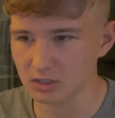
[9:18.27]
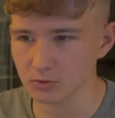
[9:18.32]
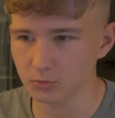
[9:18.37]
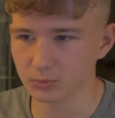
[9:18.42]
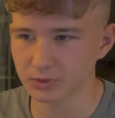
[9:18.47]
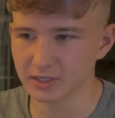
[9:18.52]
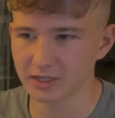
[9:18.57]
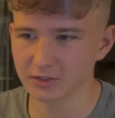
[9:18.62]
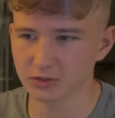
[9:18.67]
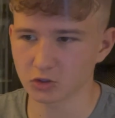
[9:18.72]

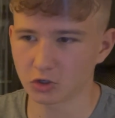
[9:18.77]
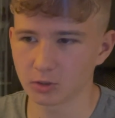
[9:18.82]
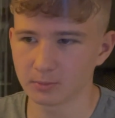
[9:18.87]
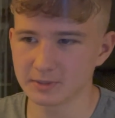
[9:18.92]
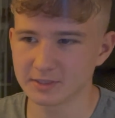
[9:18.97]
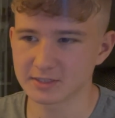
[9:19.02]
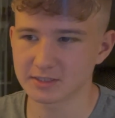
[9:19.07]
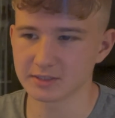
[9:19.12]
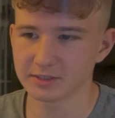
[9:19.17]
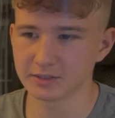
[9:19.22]
we had
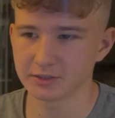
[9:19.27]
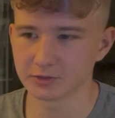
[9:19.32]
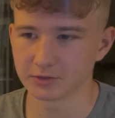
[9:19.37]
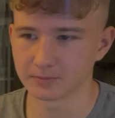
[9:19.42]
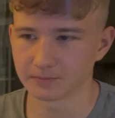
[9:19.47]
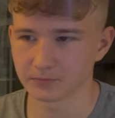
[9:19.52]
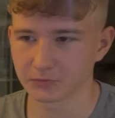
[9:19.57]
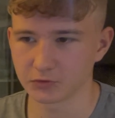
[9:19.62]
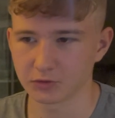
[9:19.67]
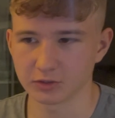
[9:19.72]
obviously here,
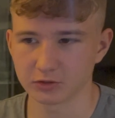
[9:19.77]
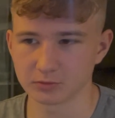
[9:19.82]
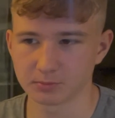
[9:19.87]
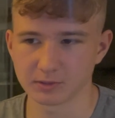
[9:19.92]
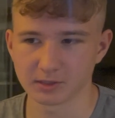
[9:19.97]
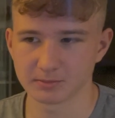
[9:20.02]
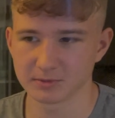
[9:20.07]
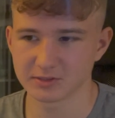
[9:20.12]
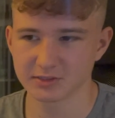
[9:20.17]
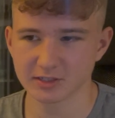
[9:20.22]
you had to
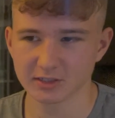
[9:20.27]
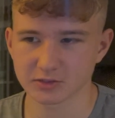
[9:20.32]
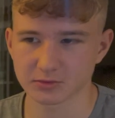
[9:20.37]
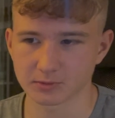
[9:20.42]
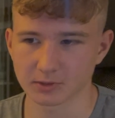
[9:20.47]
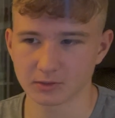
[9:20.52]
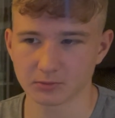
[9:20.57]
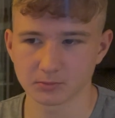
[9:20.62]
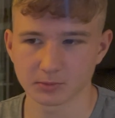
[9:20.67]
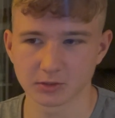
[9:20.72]
play b6,
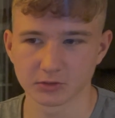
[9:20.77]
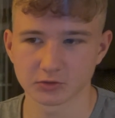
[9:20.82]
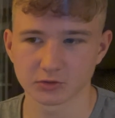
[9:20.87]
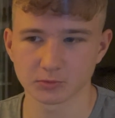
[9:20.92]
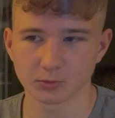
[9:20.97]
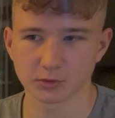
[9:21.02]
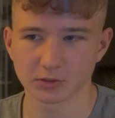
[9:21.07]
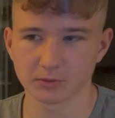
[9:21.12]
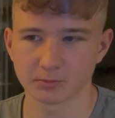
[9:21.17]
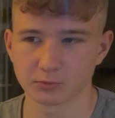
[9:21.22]
right? Because we
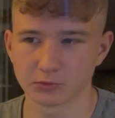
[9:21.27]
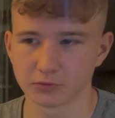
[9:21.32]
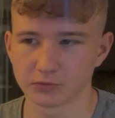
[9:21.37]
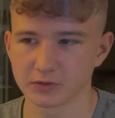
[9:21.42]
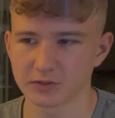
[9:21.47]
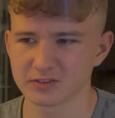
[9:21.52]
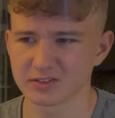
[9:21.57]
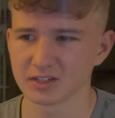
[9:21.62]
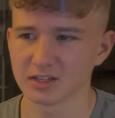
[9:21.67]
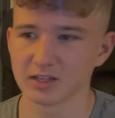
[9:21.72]
want to improve
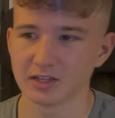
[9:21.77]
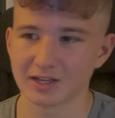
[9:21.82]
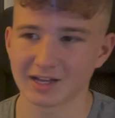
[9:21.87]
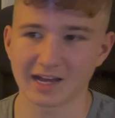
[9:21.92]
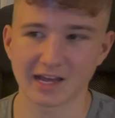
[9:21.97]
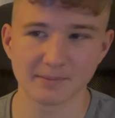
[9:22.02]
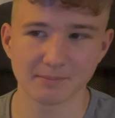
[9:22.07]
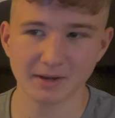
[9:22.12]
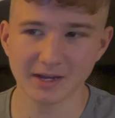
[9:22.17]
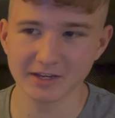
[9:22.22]
this.
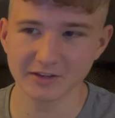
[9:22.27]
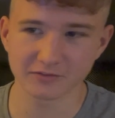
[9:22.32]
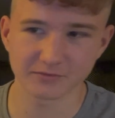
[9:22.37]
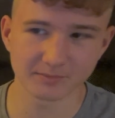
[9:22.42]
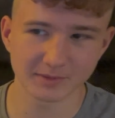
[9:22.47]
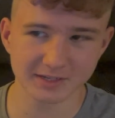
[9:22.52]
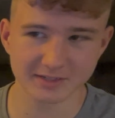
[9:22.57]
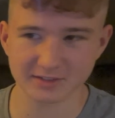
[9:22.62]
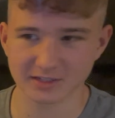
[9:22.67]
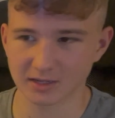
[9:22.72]
I might have
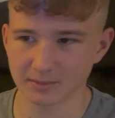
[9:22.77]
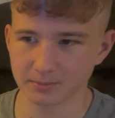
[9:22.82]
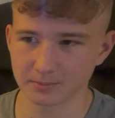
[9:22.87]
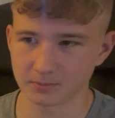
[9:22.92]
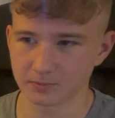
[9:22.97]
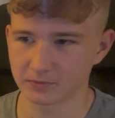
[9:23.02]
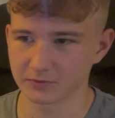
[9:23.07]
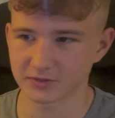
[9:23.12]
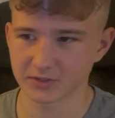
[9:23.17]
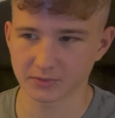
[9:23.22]
messed up
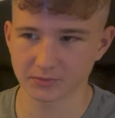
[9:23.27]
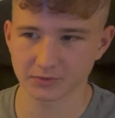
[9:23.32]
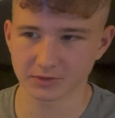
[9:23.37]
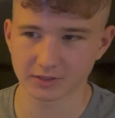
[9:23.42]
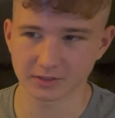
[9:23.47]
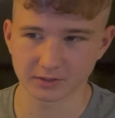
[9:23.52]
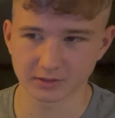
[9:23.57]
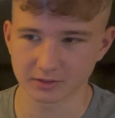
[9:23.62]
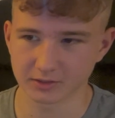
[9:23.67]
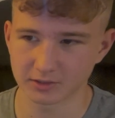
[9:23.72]

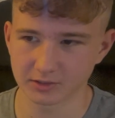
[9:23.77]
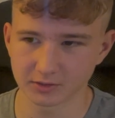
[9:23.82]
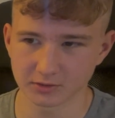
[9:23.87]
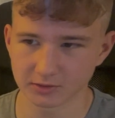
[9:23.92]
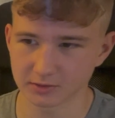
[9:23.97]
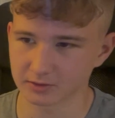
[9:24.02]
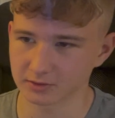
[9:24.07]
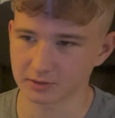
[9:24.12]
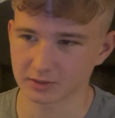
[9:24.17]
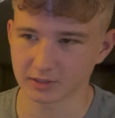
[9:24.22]
something
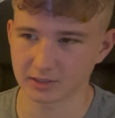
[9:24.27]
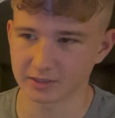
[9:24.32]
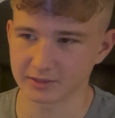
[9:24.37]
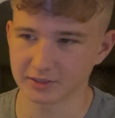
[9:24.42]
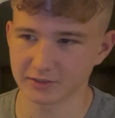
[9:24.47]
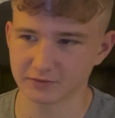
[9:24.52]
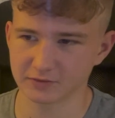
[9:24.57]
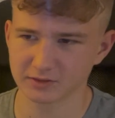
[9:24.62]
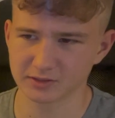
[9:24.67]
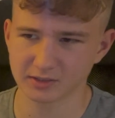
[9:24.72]
here. I
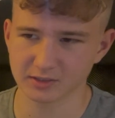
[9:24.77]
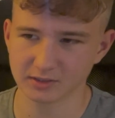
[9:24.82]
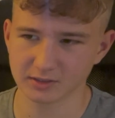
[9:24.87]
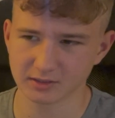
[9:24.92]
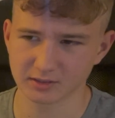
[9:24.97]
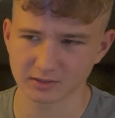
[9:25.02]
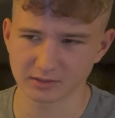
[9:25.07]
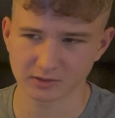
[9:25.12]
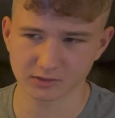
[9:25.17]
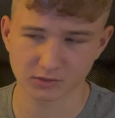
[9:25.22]

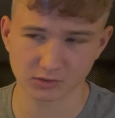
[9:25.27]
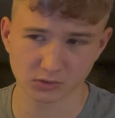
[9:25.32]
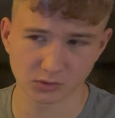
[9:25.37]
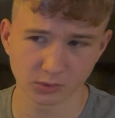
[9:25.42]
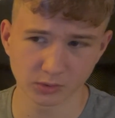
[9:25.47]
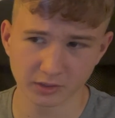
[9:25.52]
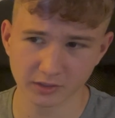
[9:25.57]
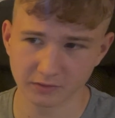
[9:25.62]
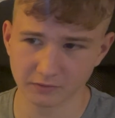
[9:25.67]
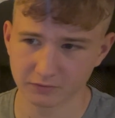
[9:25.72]
definitely
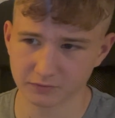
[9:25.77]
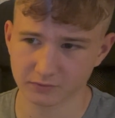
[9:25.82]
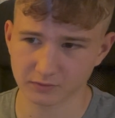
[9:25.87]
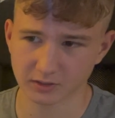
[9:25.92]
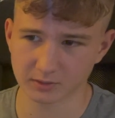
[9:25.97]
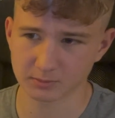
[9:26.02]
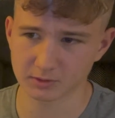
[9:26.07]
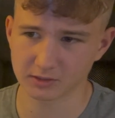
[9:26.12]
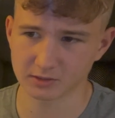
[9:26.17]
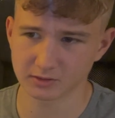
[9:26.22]
could have. I
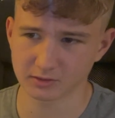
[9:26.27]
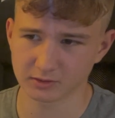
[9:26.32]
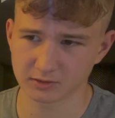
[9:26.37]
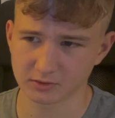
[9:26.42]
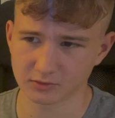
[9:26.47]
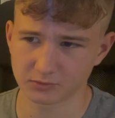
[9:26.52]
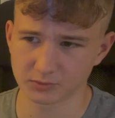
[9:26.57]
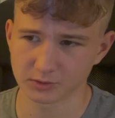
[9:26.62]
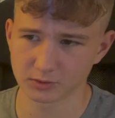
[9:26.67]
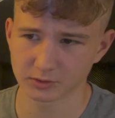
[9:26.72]
mean,
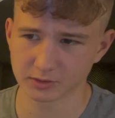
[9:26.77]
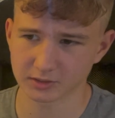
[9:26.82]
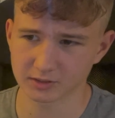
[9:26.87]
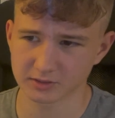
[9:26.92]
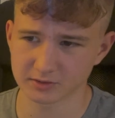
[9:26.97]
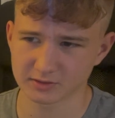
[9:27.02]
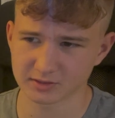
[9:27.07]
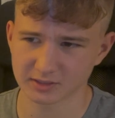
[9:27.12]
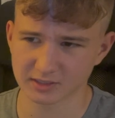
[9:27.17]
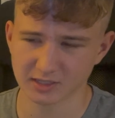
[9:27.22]
if we look at
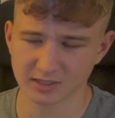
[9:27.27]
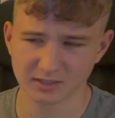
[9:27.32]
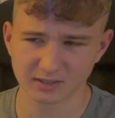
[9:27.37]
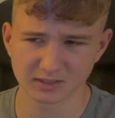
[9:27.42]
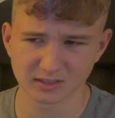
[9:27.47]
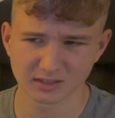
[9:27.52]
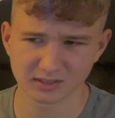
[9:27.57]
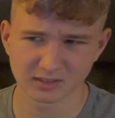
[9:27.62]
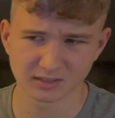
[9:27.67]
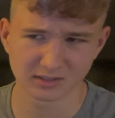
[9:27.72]
this again,
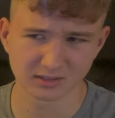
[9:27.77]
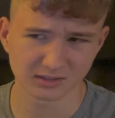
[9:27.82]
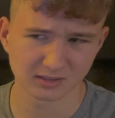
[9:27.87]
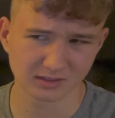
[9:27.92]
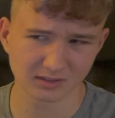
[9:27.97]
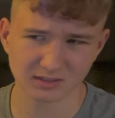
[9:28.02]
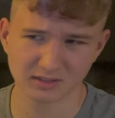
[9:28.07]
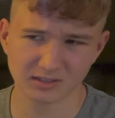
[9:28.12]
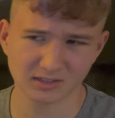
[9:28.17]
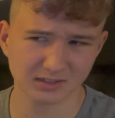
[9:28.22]

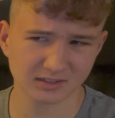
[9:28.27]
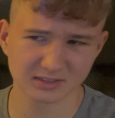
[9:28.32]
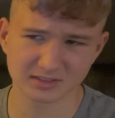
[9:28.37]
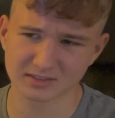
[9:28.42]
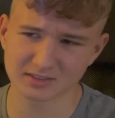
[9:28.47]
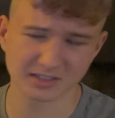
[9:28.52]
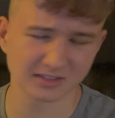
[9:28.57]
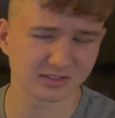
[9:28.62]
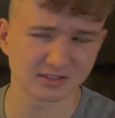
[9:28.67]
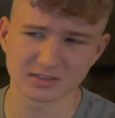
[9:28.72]
this
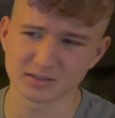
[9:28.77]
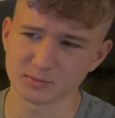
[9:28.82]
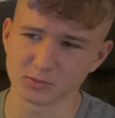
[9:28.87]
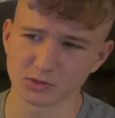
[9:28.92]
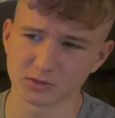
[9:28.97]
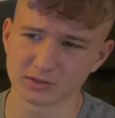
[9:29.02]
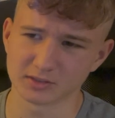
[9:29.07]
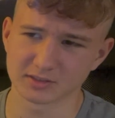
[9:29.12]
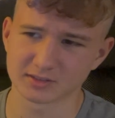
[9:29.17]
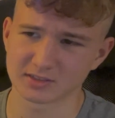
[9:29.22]
doesn't seem
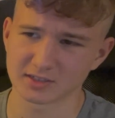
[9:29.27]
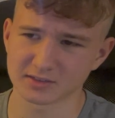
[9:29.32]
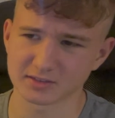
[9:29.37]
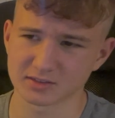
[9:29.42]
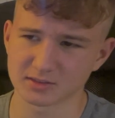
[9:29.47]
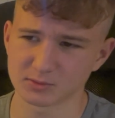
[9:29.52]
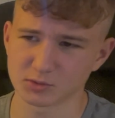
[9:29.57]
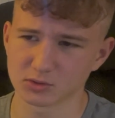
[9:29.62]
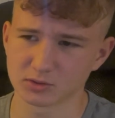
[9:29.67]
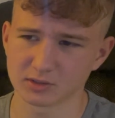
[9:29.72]
good. This doesn't
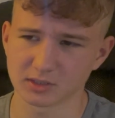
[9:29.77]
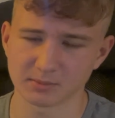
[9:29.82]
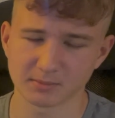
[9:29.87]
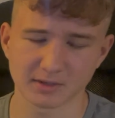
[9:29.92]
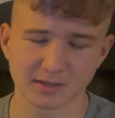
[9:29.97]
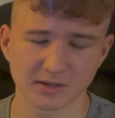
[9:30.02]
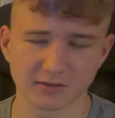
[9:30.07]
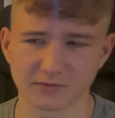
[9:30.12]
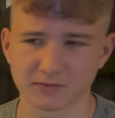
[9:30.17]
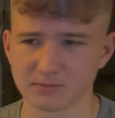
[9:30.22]
seem good. I
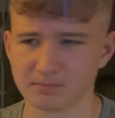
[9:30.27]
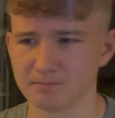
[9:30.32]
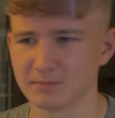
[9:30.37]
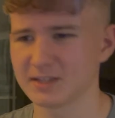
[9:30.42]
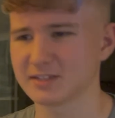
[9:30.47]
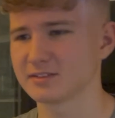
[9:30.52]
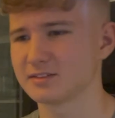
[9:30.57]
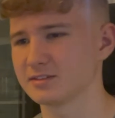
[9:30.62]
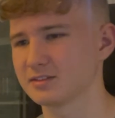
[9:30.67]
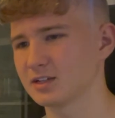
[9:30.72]
might have
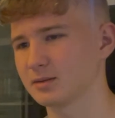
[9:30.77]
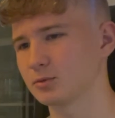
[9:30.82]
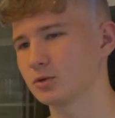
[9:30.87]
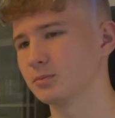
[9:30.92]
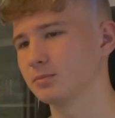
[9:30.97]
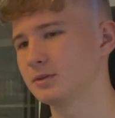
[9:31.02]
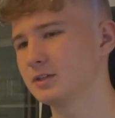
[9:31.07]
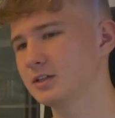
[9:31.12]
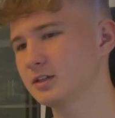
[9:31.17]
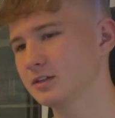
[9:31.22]
messed this up
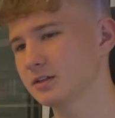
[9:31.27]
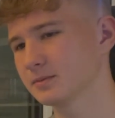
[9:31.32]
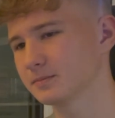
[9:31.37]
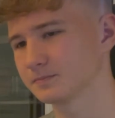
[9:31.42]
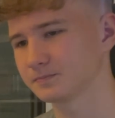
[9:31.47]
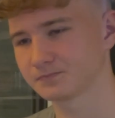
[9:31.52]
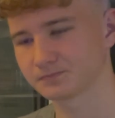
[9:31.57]
completely.